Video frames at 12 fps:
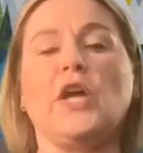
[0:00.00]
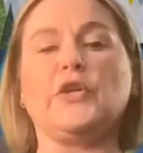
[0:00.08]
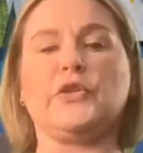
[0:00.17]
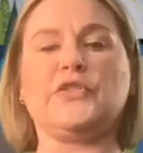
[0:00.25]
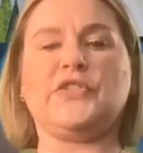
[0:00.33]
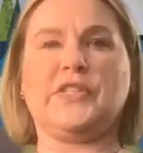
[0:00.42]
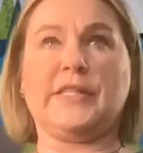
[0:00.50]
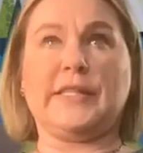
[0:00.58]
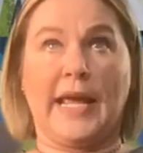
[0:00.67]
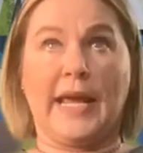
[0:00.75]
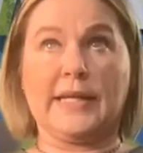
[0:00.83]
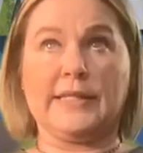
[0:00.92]

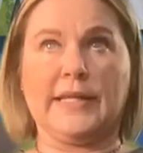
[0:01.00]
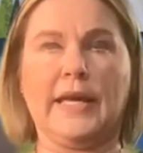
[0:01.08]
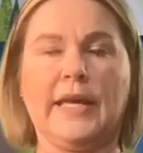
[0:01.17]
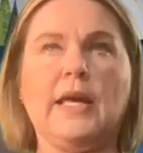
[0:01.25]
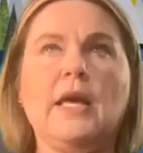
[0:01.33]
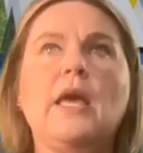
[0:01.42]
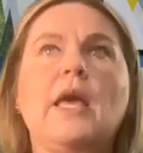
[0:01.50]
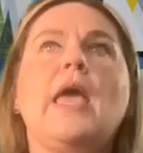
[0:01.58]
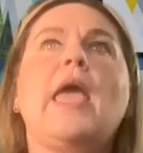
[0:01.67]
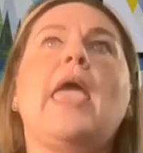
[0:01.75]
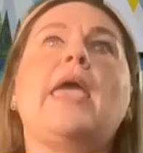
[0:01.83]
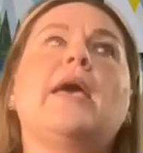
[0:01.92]
understanding
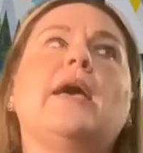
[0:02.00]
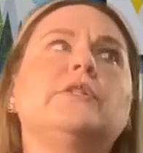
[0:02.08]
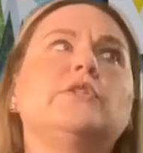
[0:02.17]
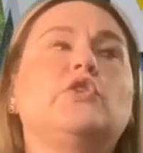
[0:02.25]
and